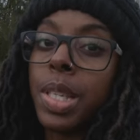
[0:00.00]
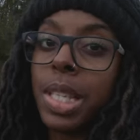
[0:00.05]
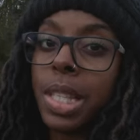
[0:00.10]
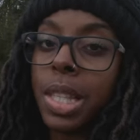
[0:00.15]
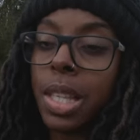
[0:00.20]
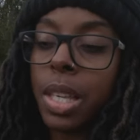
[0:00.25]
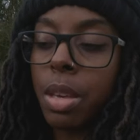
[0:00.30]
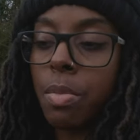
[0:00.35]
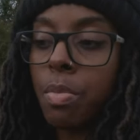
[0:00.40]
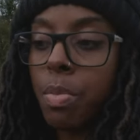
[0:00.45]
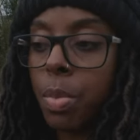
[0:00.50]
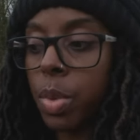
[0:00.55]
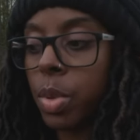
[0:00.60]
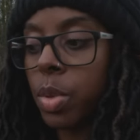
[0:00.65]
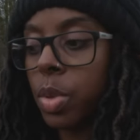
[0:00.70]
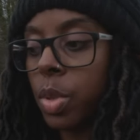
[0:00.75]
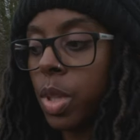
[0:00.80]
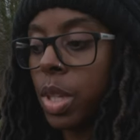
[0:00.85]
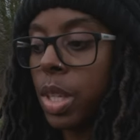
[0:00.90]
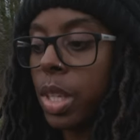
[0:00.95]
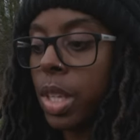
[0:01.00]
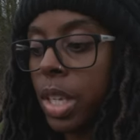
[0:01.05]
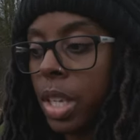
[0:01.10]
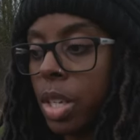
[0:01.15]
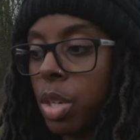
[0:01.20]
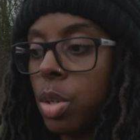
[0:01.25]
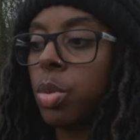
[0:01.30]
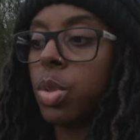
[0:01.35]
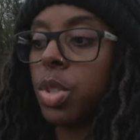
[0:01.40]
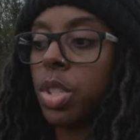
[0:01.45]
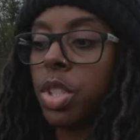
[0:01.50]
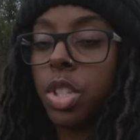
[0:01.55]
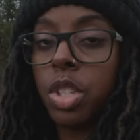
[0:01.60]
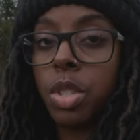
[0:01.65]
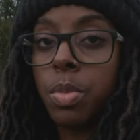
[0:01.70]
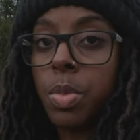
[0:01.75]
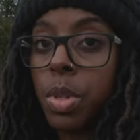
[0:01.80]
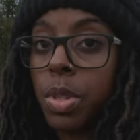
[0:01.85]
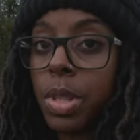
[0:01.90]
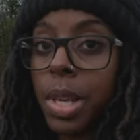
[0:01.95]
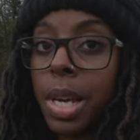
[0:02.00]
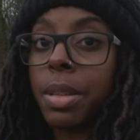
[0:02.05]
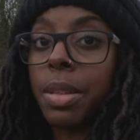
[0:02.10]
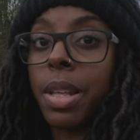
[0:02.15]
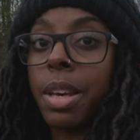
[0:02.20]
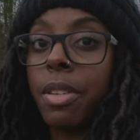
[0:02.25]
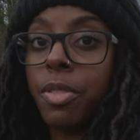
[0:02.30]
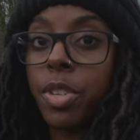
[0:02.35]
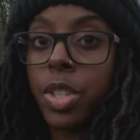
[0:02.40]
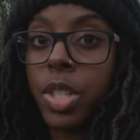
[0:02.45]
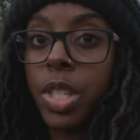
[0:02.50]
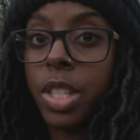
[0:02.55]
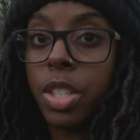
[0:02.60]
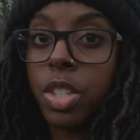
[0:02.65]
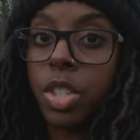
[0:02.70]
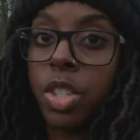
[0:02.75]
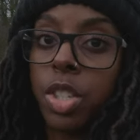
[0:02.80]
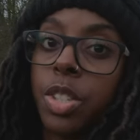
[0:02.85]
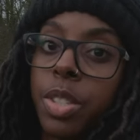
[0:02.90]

need the gimbal in order to smooth out that footage.